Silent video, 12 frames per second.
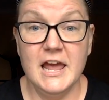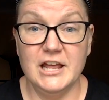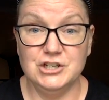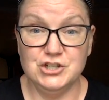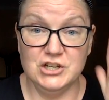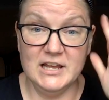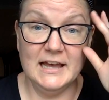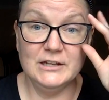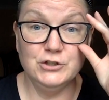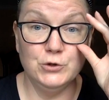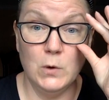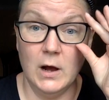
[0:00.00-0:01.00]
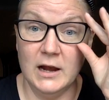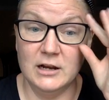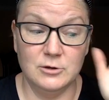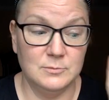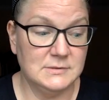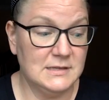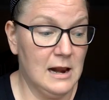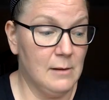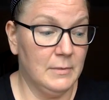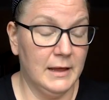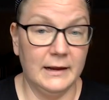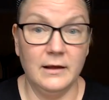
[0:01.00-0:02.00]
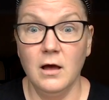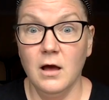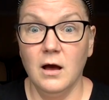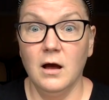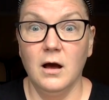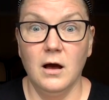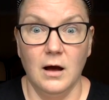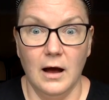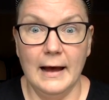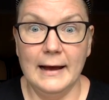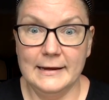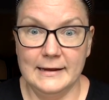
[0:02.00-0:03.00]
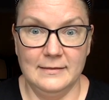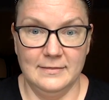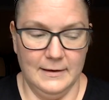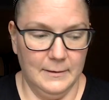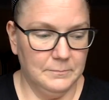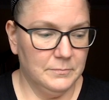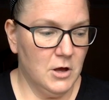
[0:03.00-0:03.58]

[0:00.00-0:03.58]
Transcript: And she had two items that I'm like, oh, I need them.